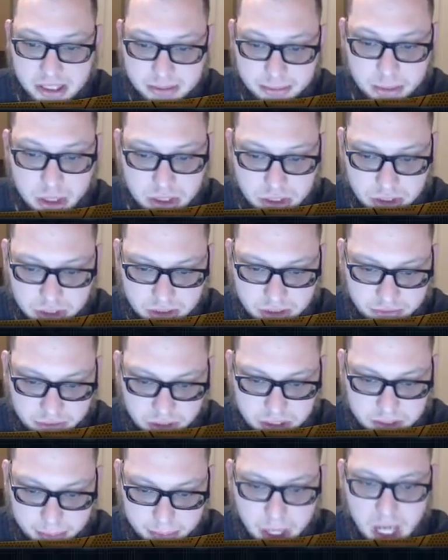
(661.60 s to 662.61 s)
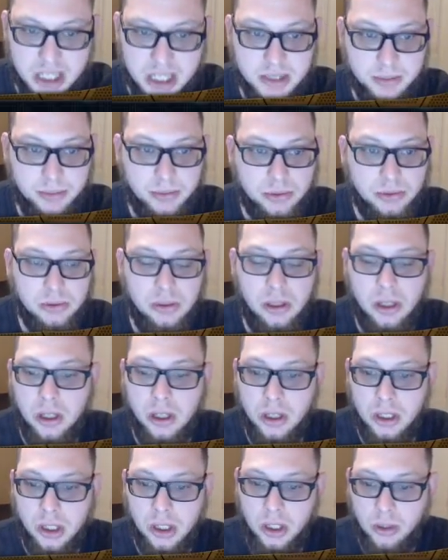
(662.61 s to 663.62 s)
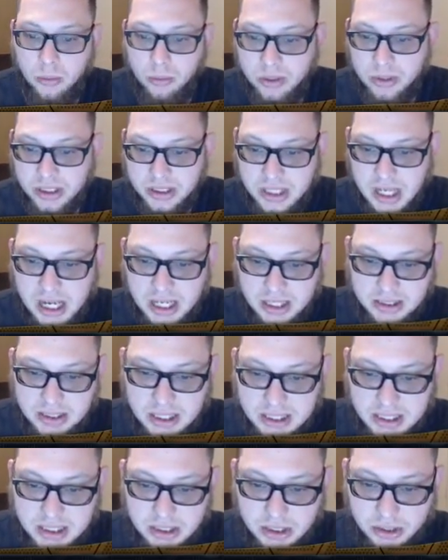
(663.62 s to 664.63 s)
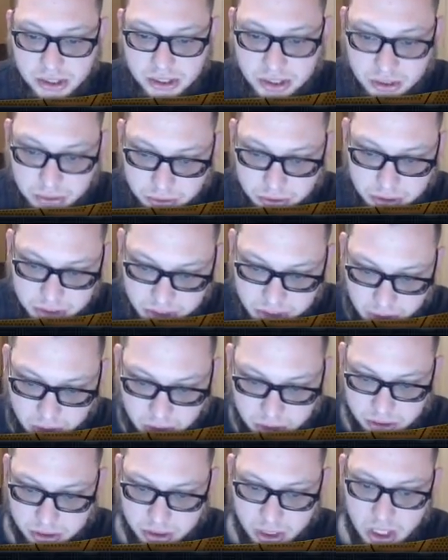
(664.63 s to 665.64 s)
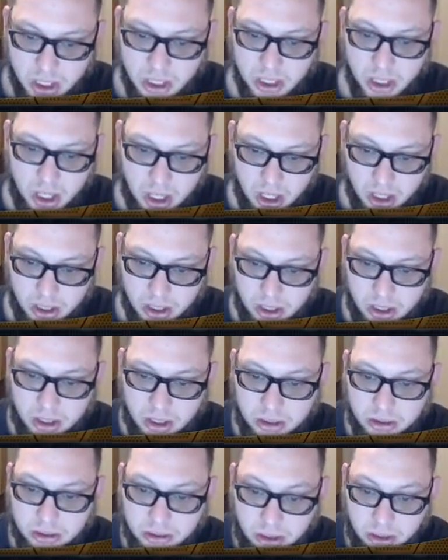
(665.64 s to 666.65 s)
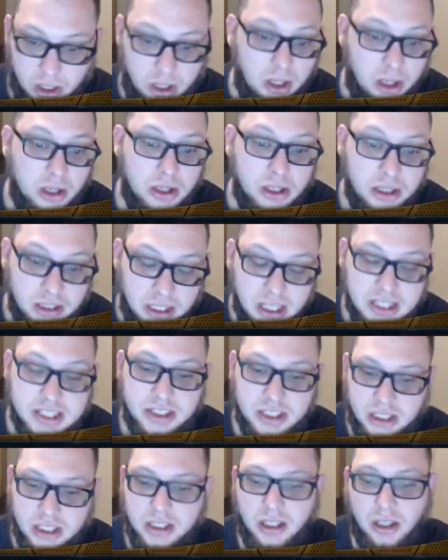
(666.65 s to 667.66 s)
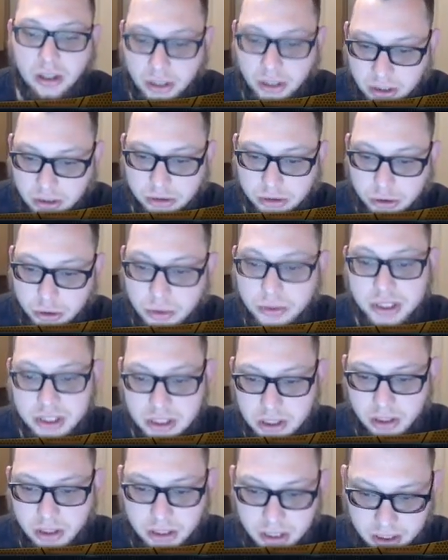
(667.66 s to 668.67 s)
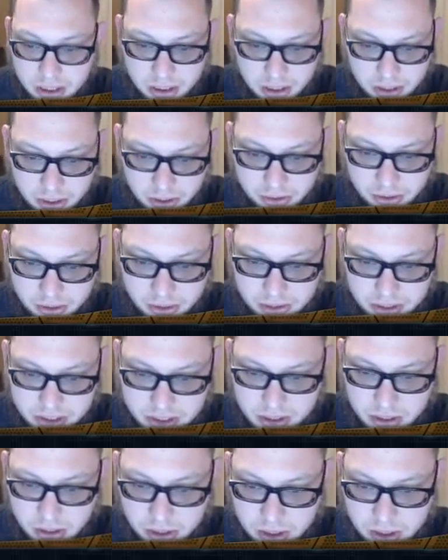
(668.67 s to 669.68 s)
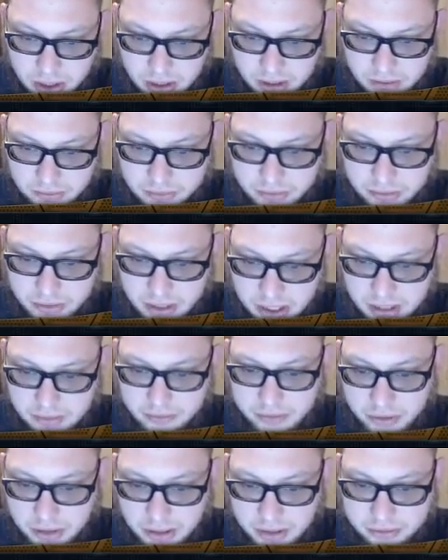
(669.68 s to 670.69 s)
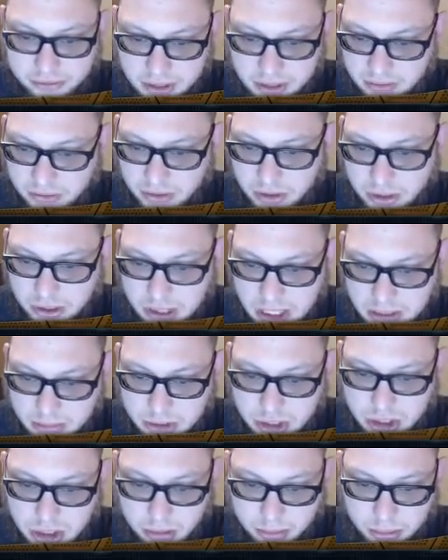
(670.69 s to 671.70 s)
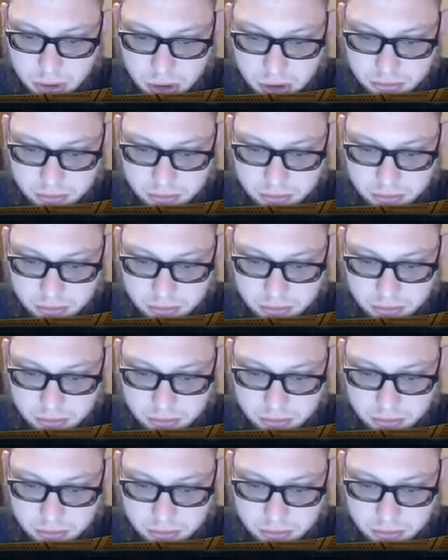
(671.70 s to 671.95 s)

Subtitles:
monsters on the field as possible with attack less than or equal to this card, or less than or equal to this card. Yeah, other than this card, and then inflict 500 damage to your opponent